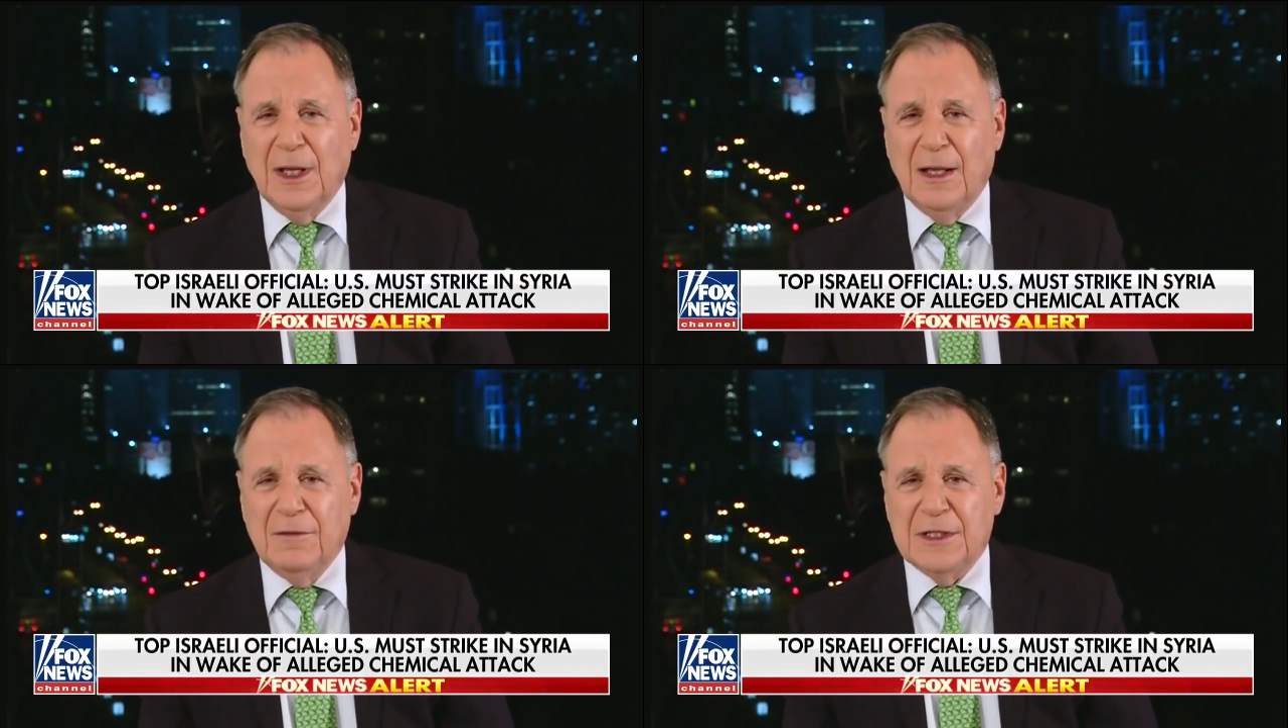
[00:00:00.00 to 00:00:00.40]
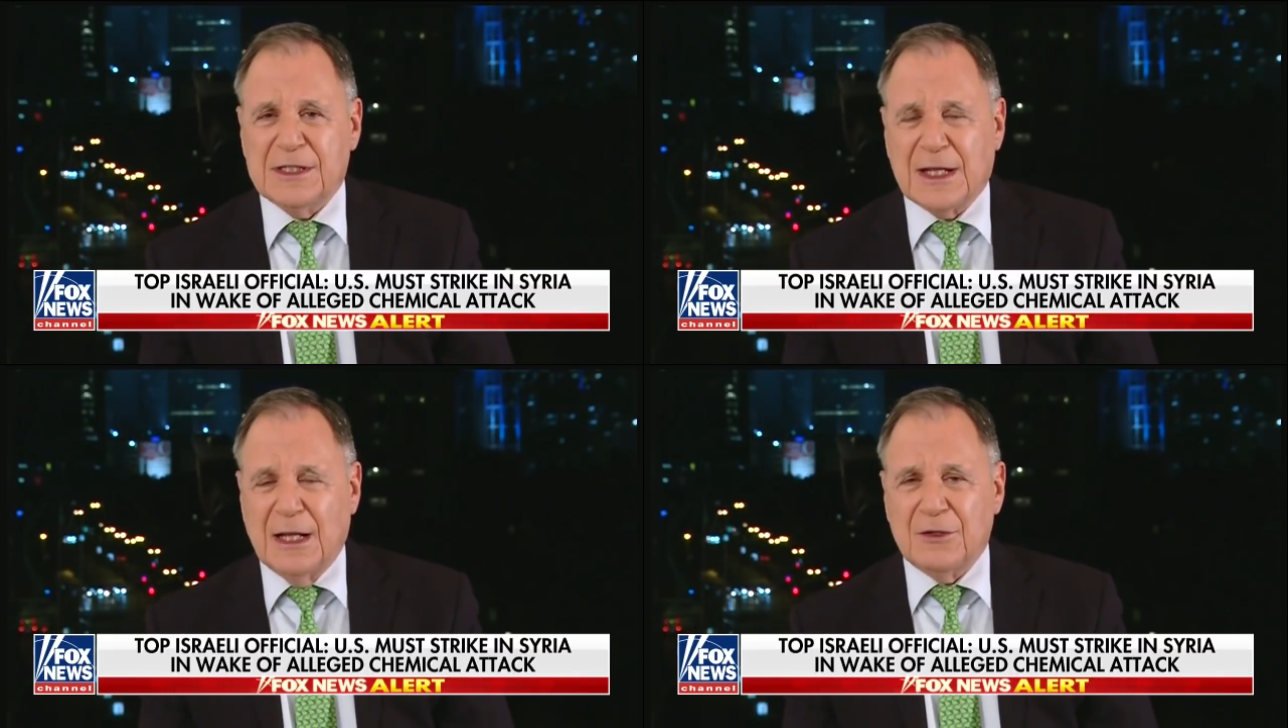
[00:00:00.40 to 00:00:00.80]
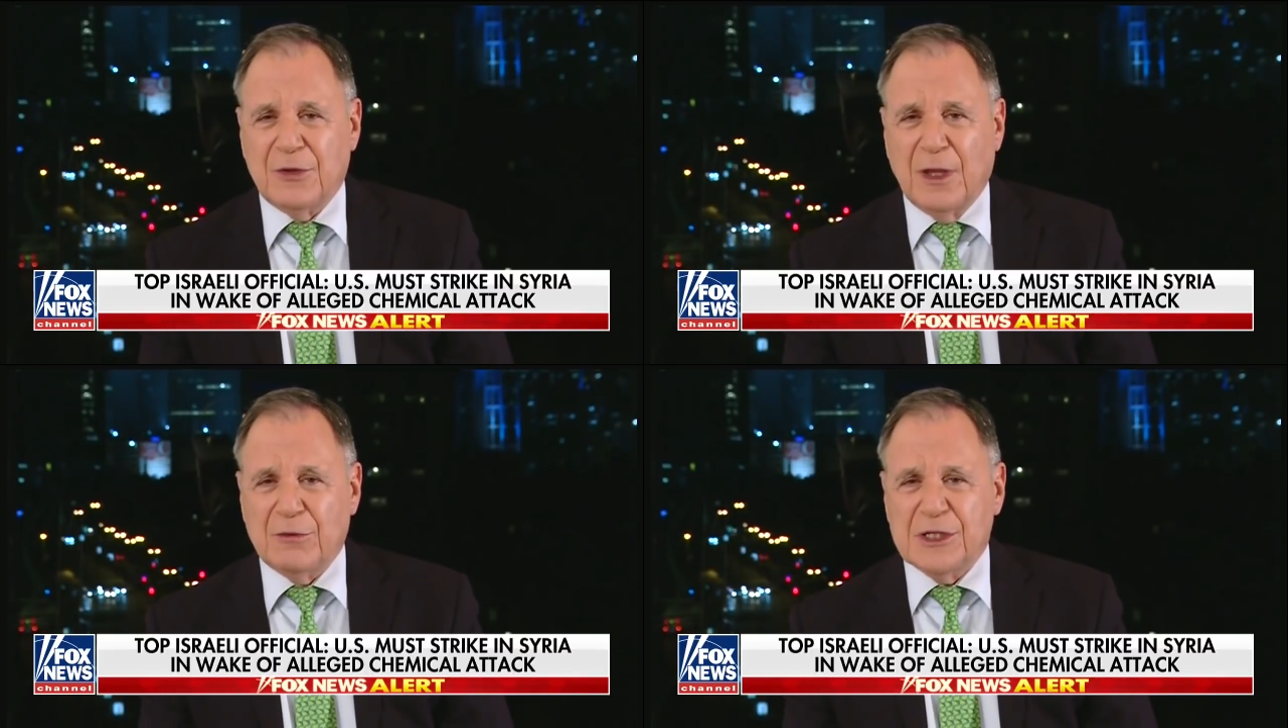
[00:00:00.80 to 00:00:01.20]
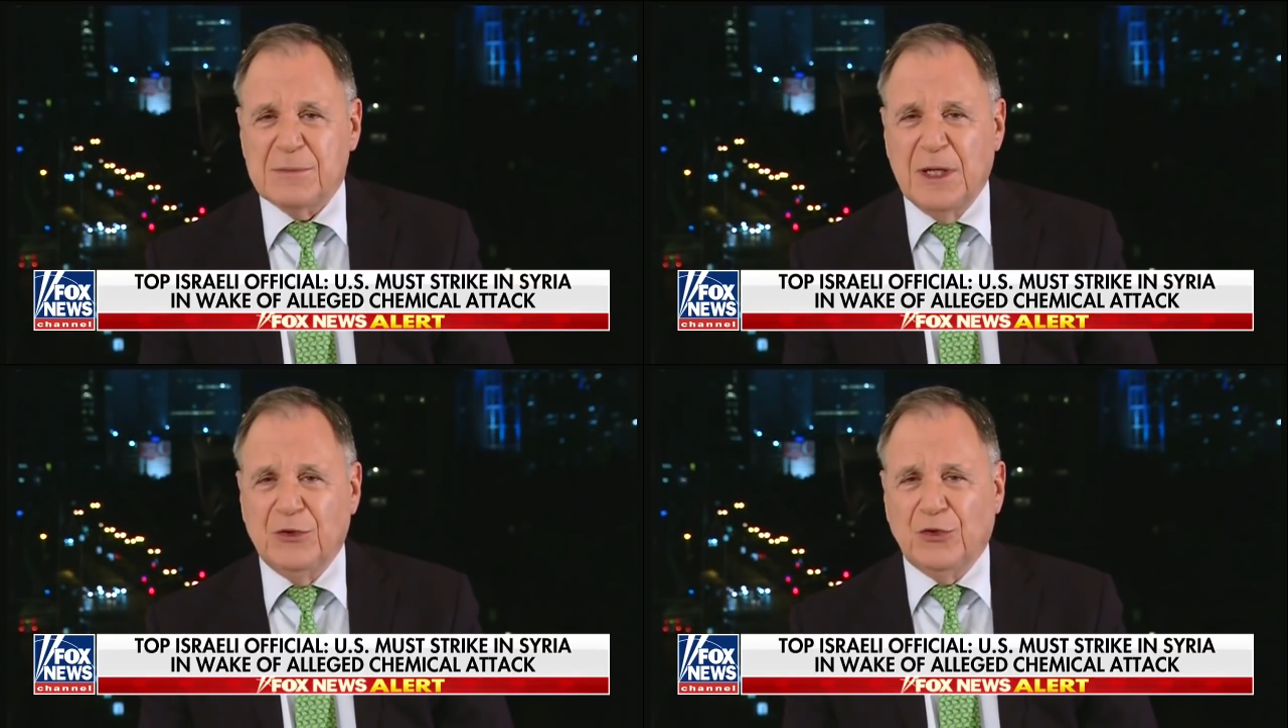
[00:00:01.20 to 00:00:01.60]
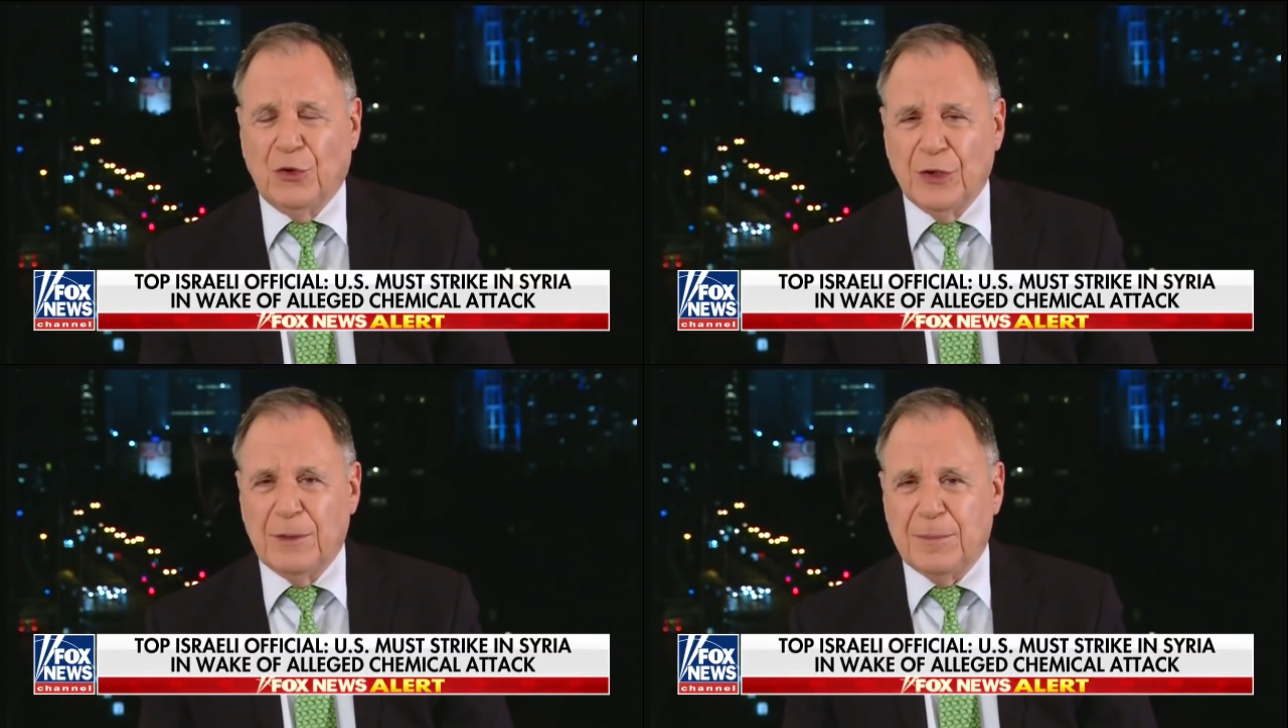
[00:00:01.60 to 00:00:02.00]
in this country, which has been
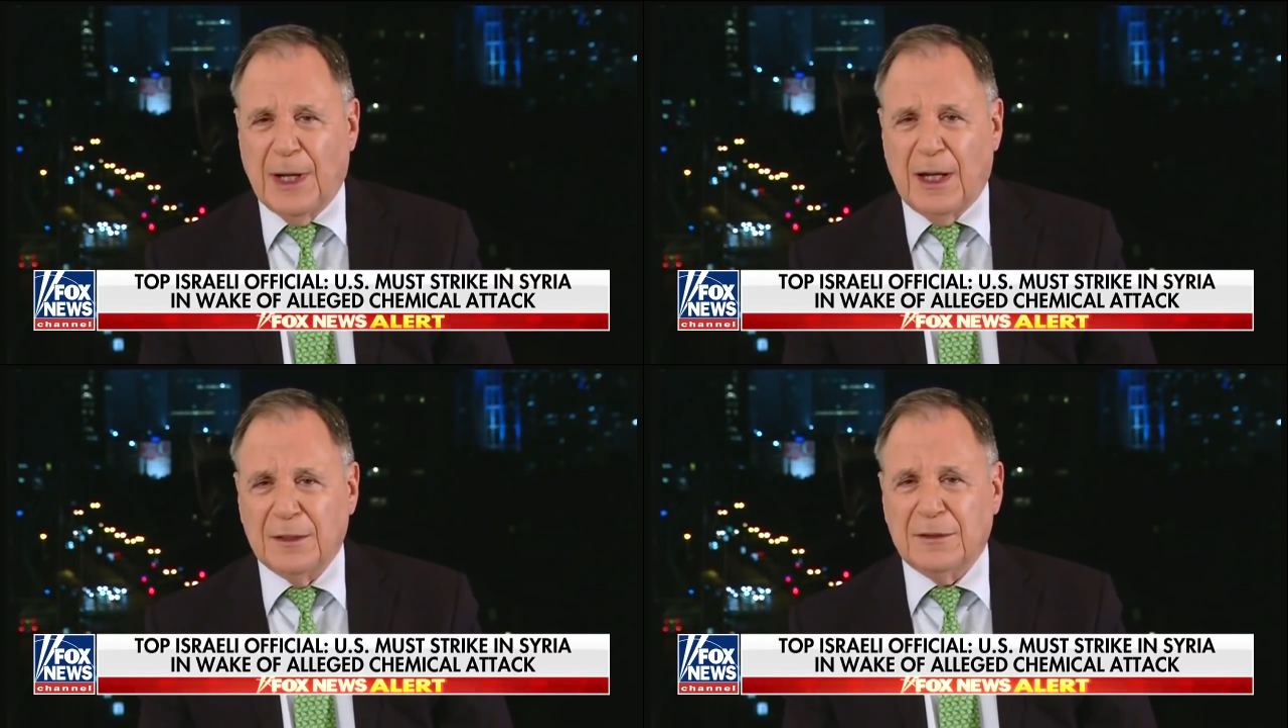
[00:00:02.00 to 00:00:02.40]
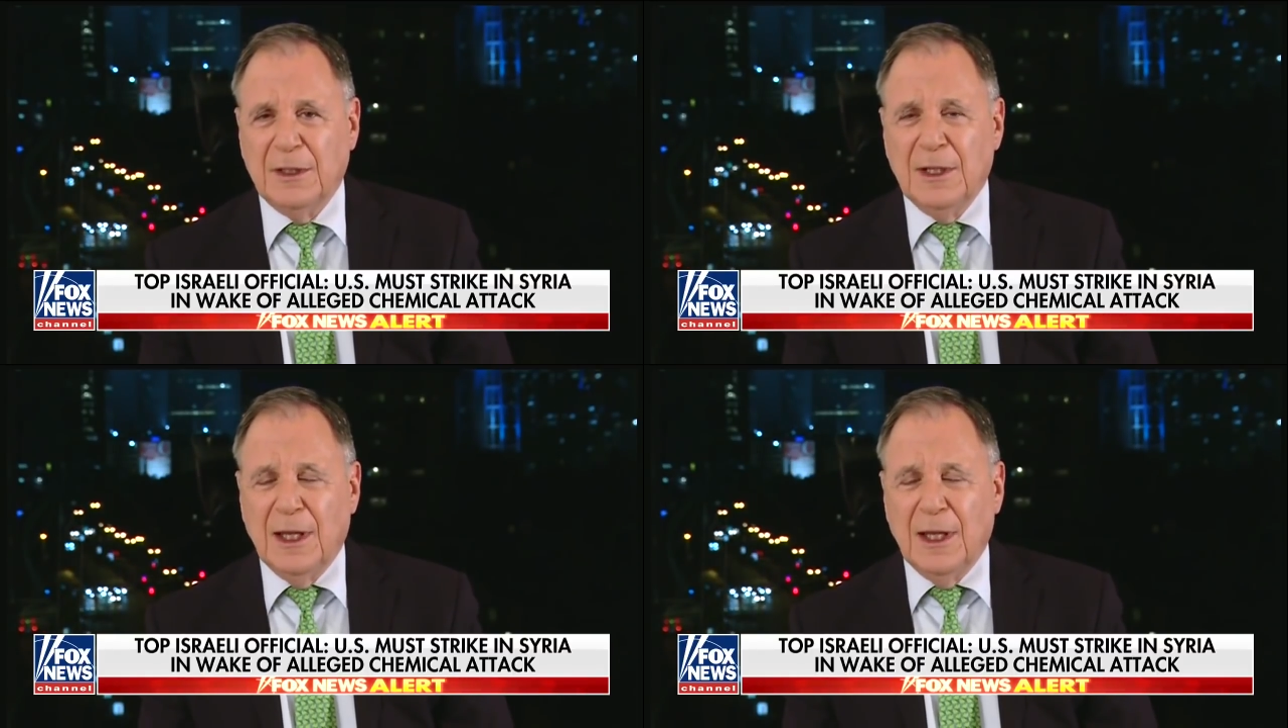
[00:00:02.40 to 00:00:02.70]
torn apart